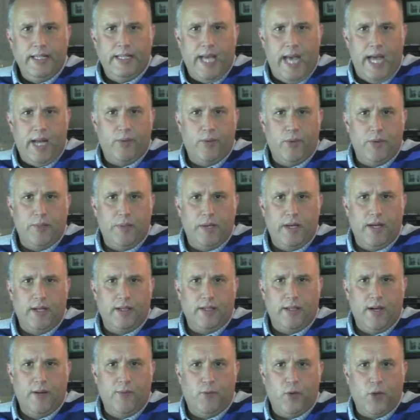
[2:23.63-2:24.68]
Dad would be
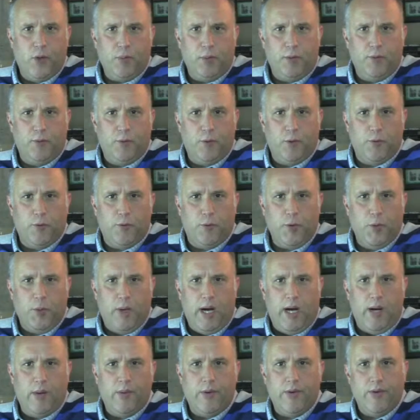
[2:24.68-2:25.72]
uncomfortable for a few
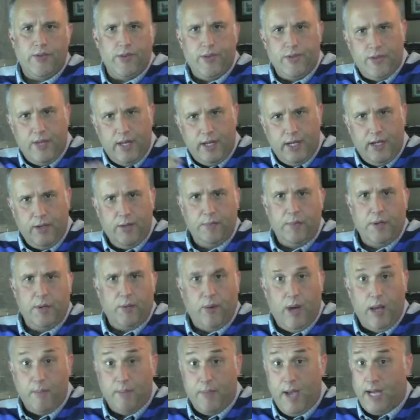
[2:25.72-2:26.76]
hours and then he'd be
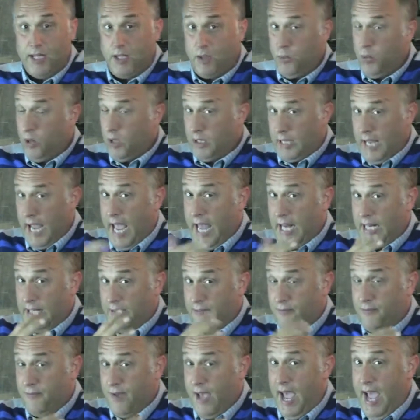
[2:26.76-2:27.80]
right back to work. And
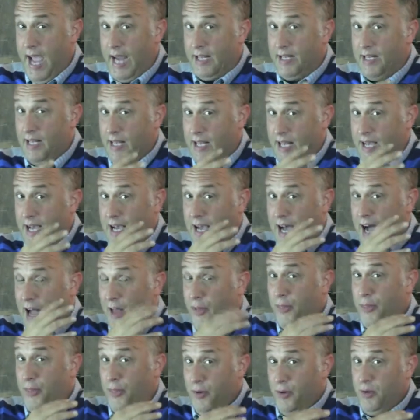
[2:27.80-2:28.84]
in fact,
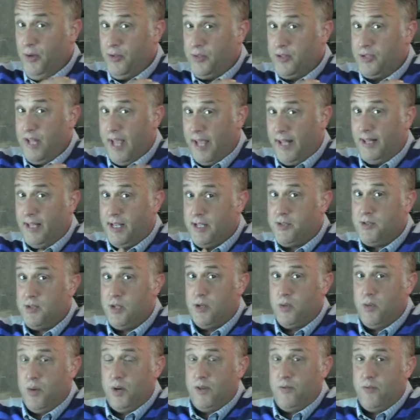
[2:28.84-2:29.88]
on Thursday, less
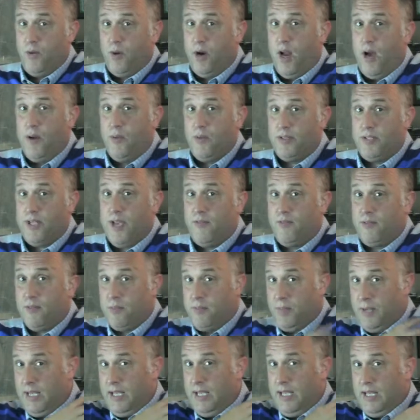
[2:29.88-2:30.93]
than 24 hours after
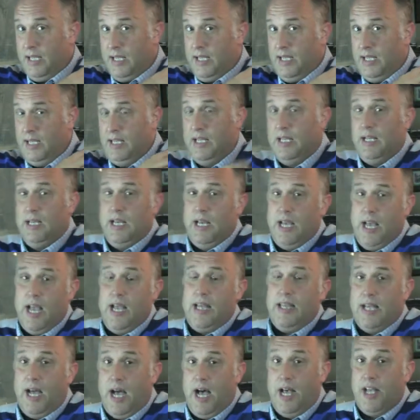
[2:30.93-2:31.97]
being
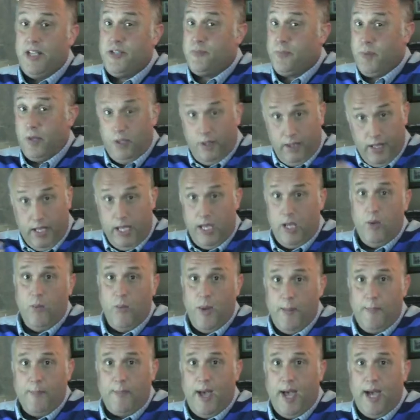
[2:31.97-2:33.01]
in the hospital, he
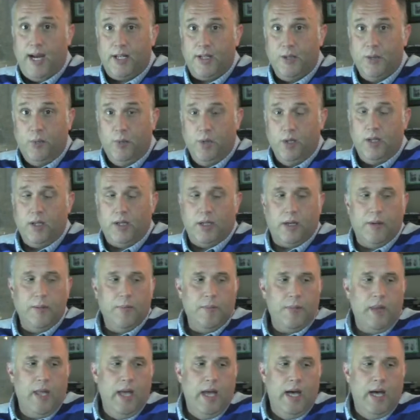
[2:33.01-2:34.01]
went back to work.